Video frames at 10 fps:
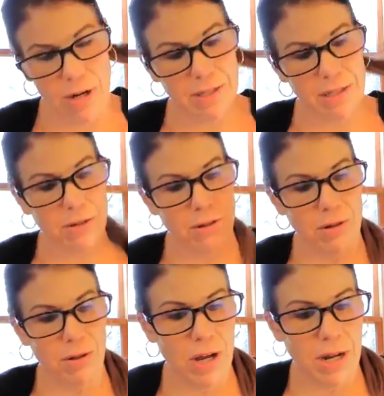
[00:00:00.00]
I sell a
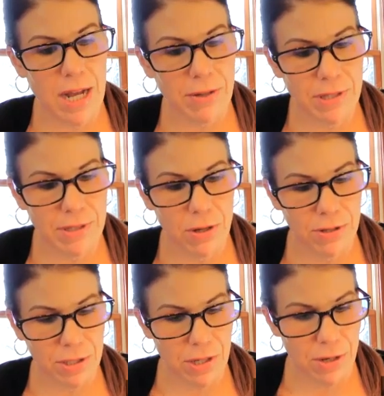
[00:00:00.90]
lot of houses
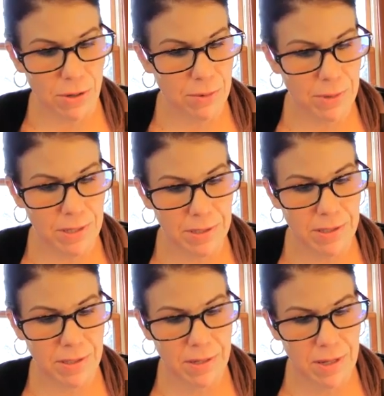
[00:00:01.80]
also,
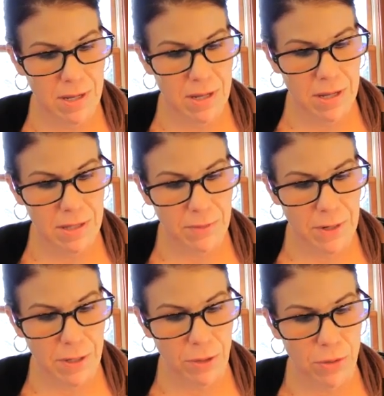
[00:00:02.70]
it's
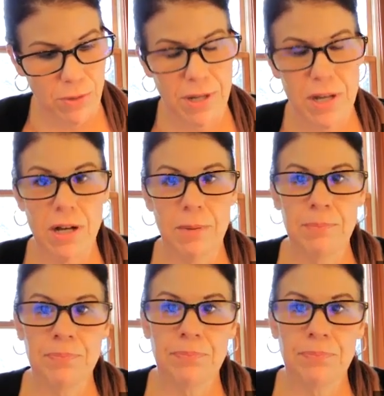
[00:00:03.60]
very low income.